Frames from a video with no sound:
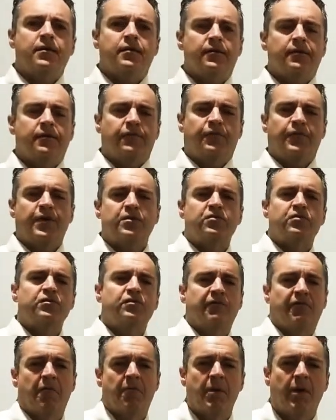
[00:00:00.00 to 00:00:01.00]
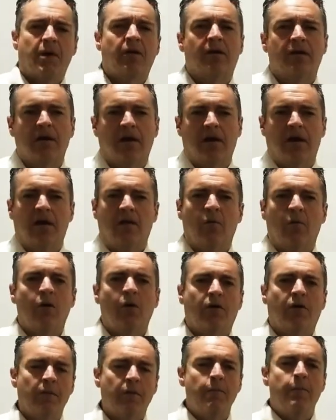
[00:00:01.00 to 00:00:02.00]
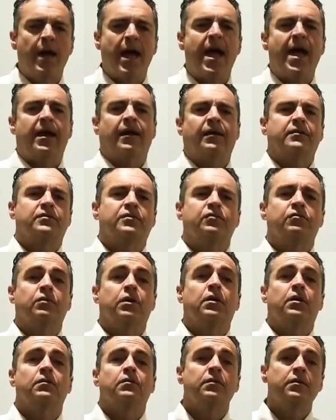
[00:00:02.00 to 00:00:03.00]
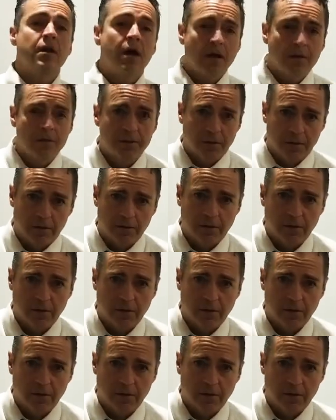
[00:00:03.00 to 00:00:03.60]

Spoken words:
Fetchers of America, welcome back to another